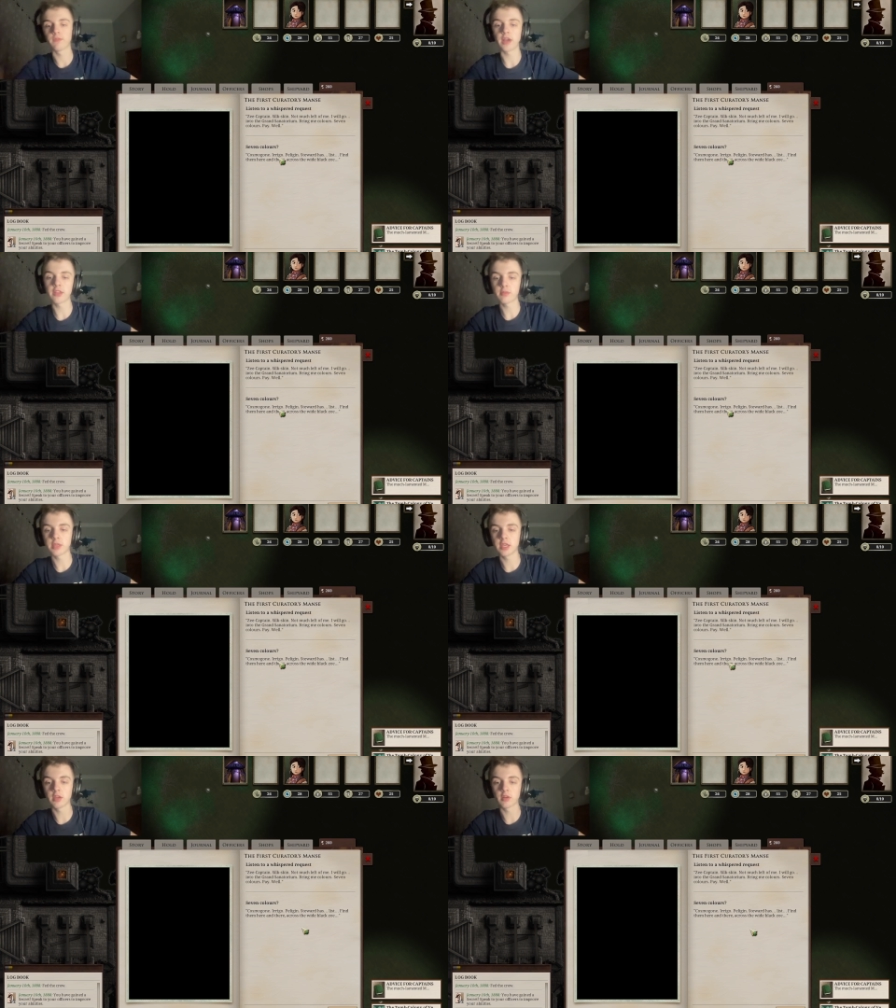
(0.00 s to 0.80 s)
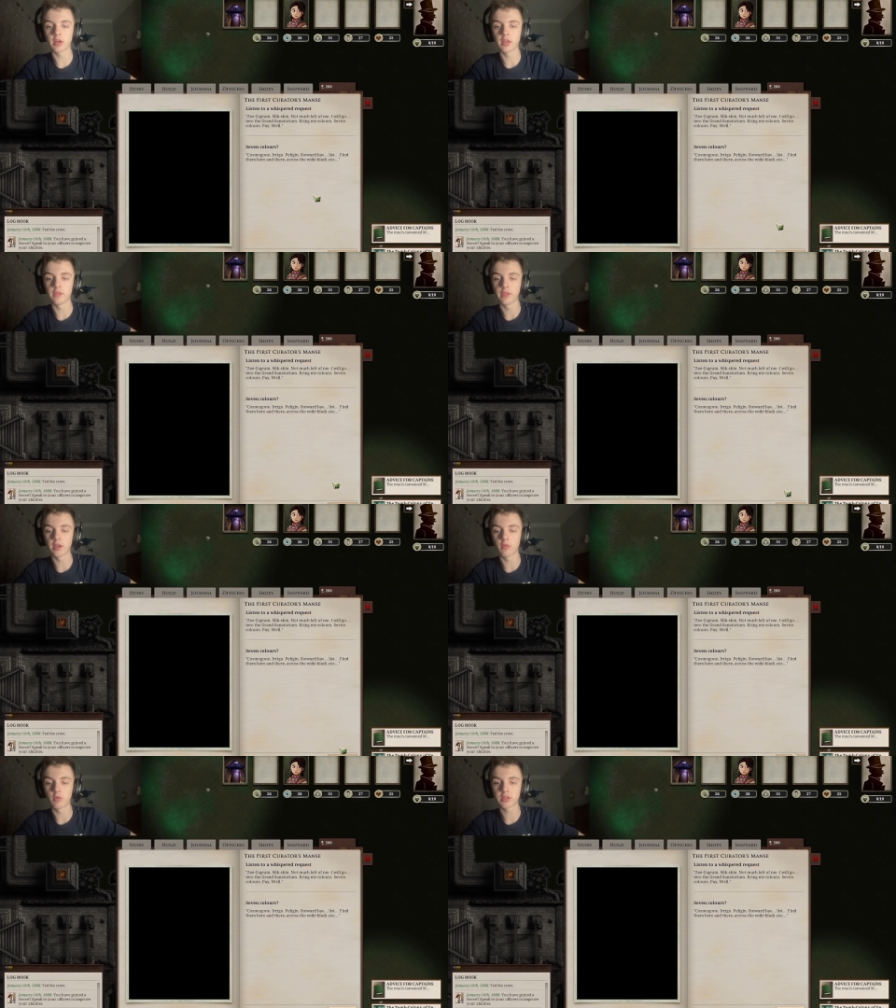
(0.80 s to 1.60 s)
Find them here and
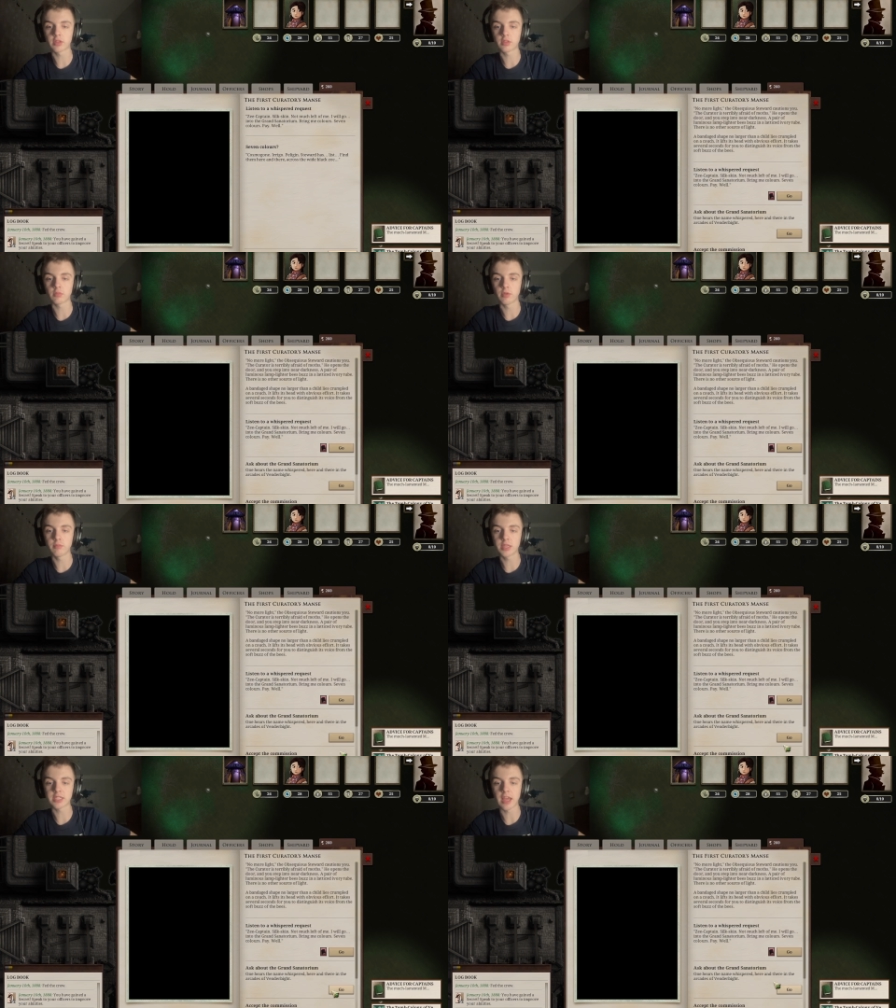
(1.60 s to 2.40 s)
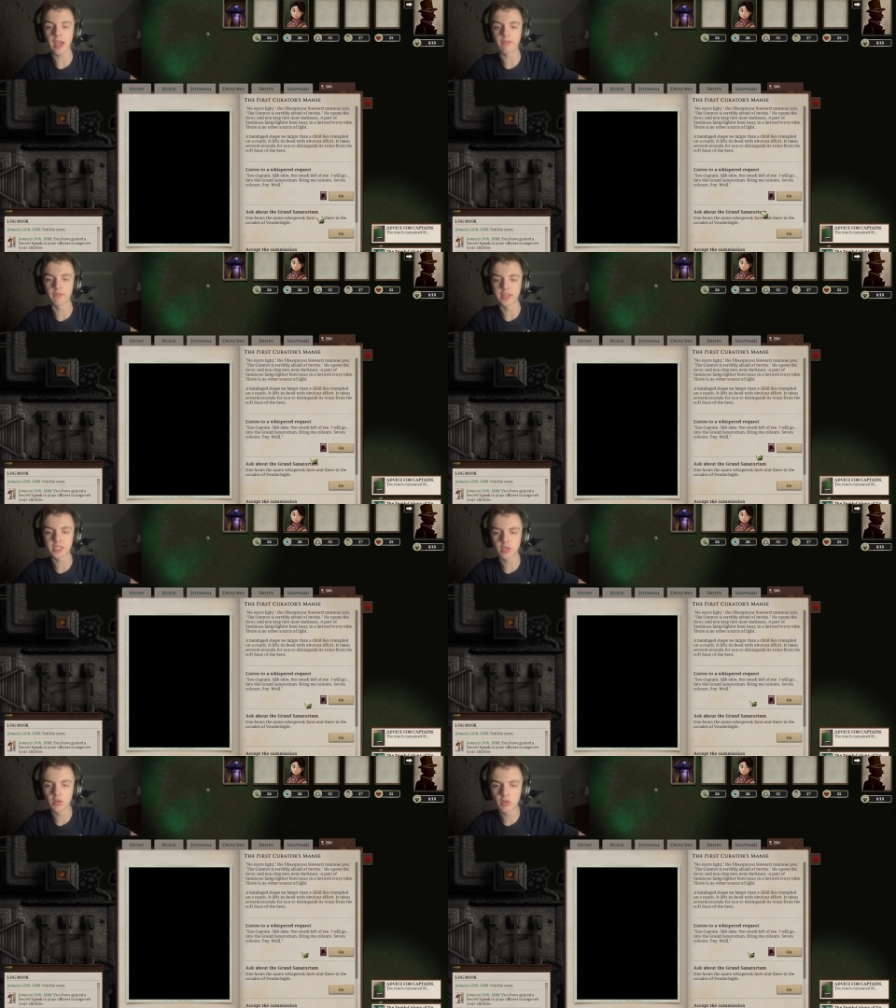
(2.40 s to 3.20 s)
there. What? We missed half of
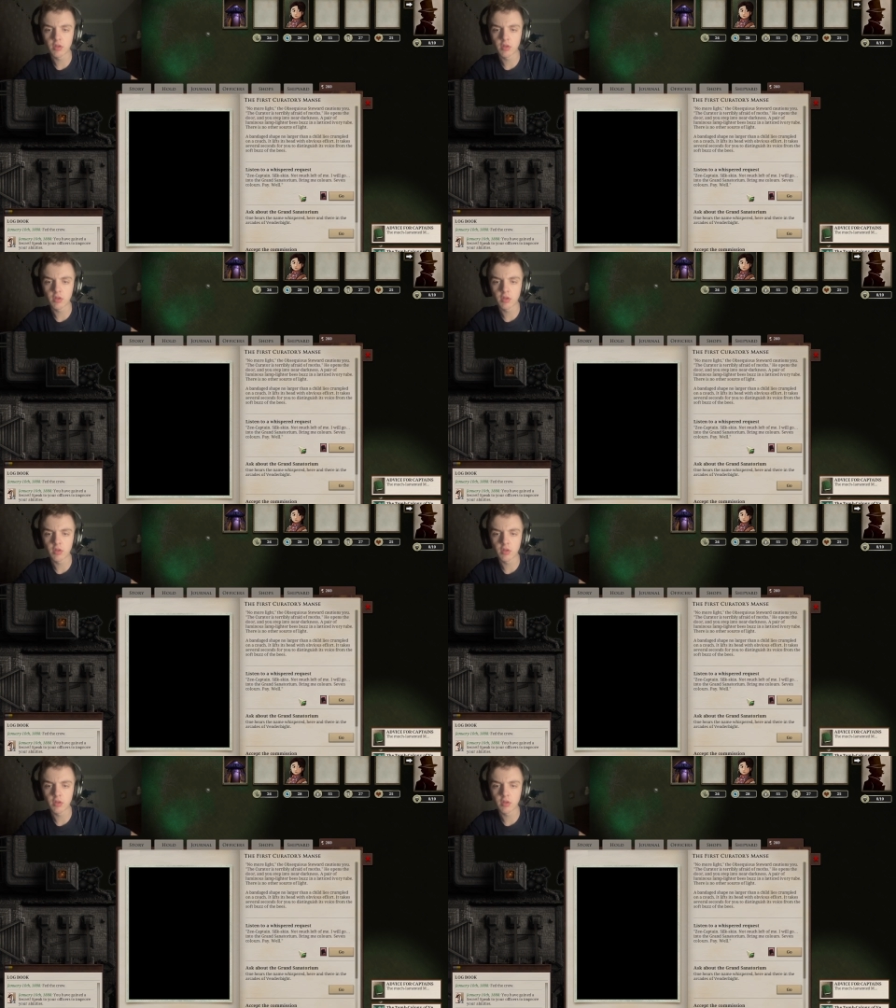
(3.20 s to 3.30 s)
it.